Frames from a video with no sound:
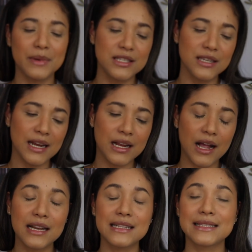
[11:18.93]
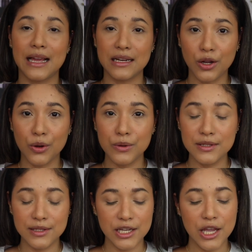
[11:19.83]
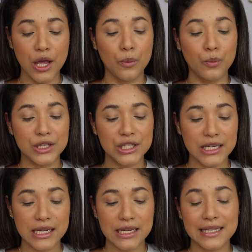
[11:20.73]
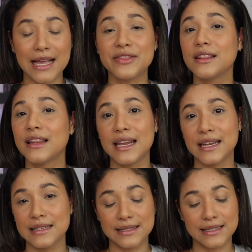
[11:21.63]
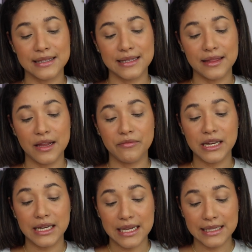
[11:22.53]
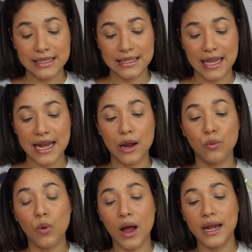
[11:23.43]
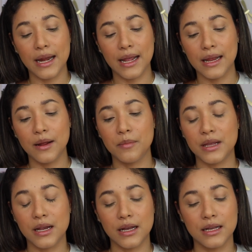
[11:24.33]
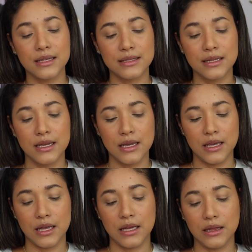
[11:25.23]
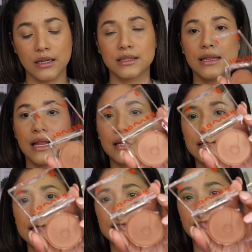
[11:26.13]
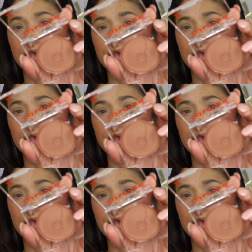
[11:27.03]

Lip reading: mentioned, I got Suncoast, which is the lightest that they released, and I wanted it because it looked like this, so